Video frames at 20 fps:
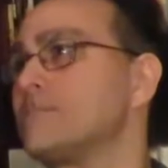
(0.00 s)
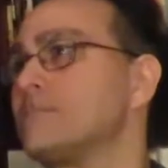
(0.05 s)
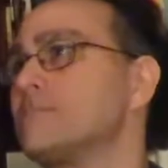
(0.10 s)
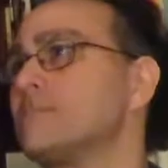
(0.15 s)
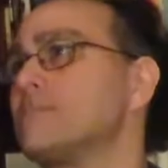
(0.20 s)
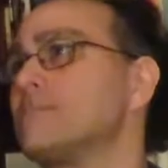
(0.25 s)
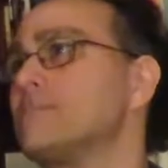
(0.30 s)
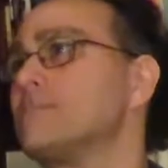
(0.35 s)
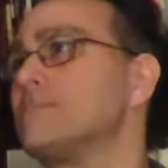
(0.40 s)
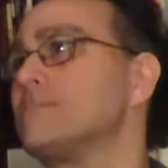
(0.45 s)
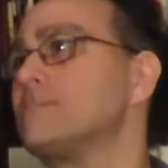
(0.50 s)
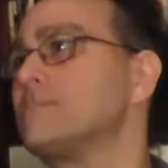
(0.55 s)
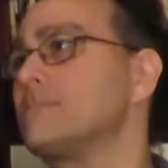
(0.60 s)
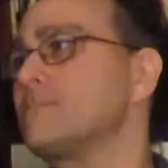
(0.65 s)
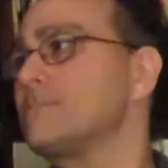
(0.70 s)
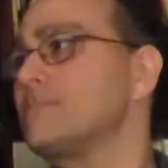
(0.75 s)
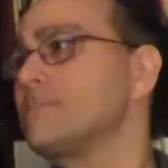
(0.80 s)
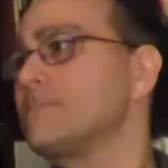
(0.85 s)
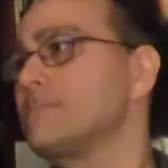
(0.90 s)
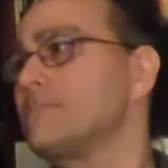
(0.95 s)

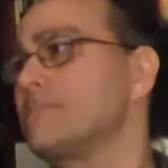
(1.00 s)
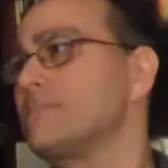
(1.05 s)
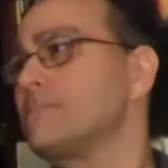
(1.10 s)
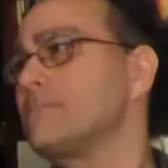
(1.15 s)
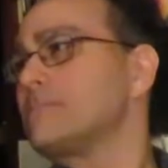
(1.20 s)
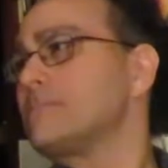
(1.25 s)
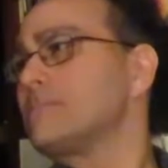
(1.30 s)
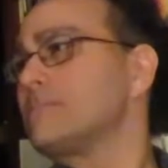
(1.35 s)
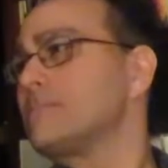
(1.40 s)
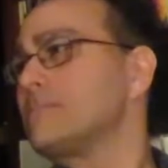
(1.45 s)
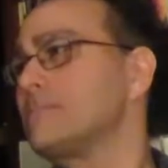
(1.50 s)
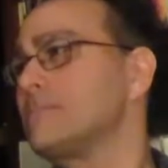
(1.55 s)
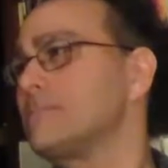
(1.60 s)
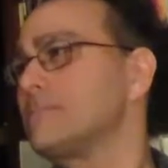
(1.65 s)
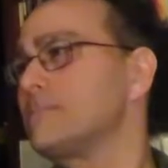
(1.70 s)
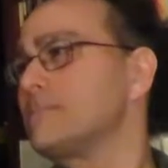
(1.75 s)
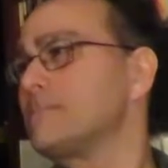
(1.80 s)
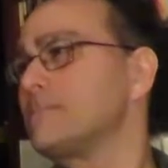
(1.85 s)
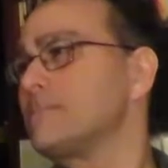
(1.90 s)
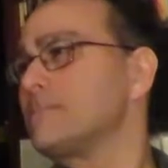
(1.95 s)

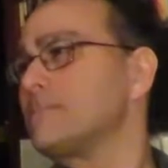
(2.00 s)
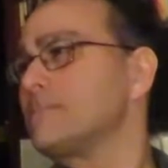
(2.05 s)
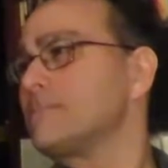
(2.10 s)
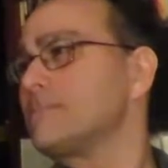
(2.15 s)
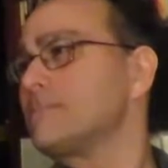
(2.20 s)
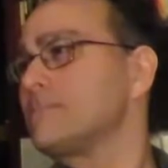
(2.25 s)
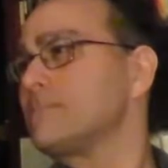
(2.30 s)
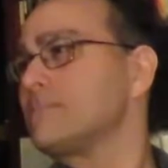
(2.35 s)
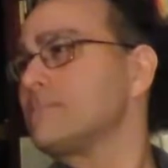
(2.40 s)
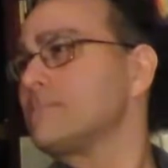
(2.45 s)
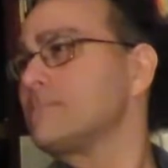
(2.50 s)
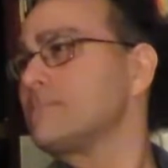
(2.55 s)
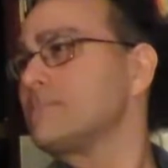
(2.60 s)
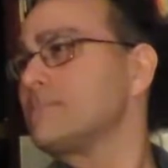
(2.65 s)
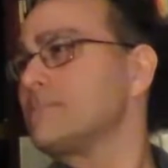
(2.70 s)
No words are spoken by the person on screen.